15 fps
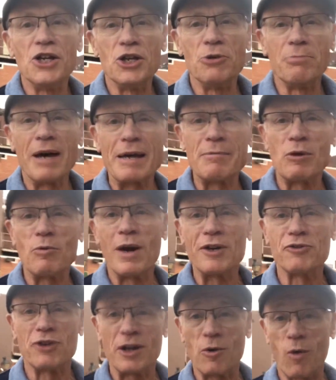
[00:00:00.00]
You may be
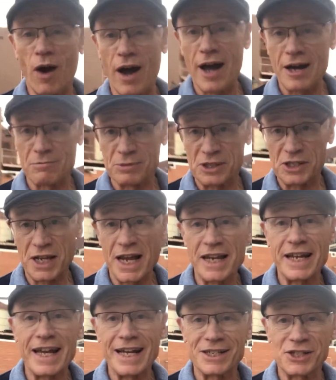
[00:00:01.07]
wondering why I'm
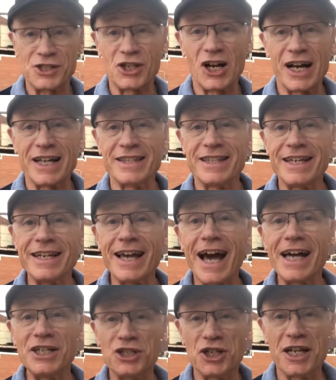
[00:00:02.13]
standing outside the
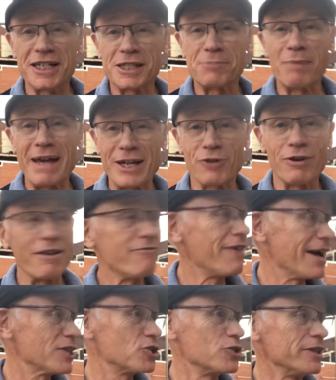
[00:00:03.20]
H&S Bakery
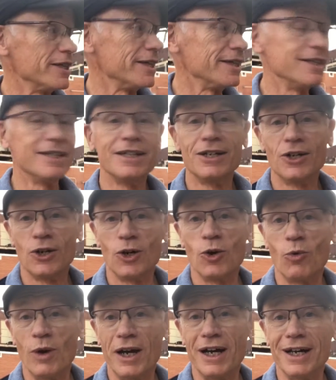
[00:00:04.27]
factory.
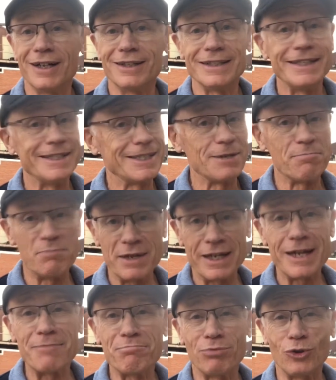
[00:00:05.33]
Well, it's a big
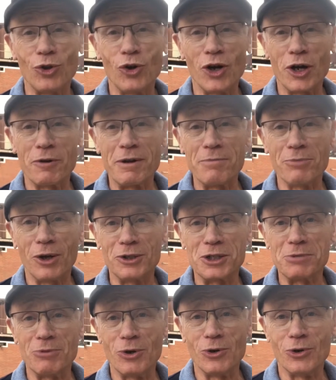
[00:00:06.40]
employer in
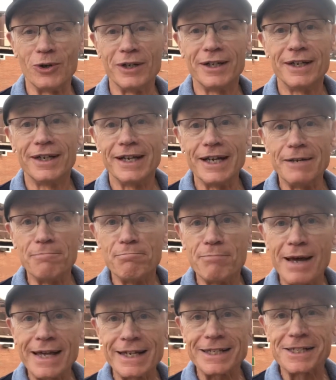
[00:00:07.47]
Baltimore
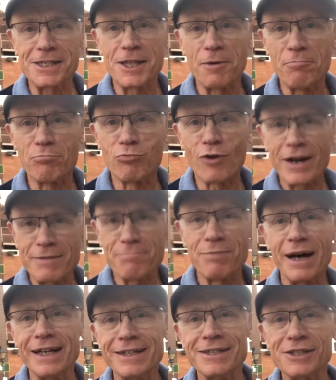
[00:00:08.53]
makes the bread
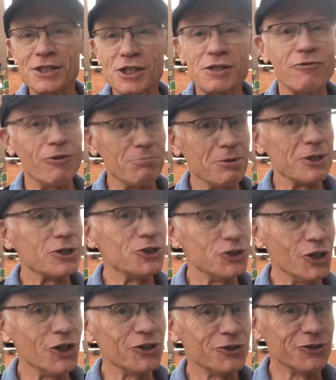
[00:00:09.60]
buns for
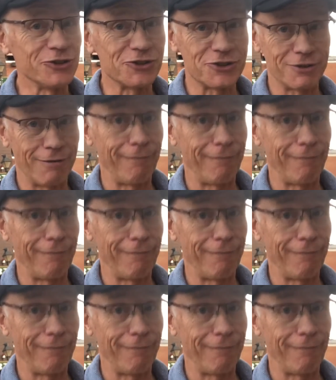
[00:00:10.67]
McDonald's.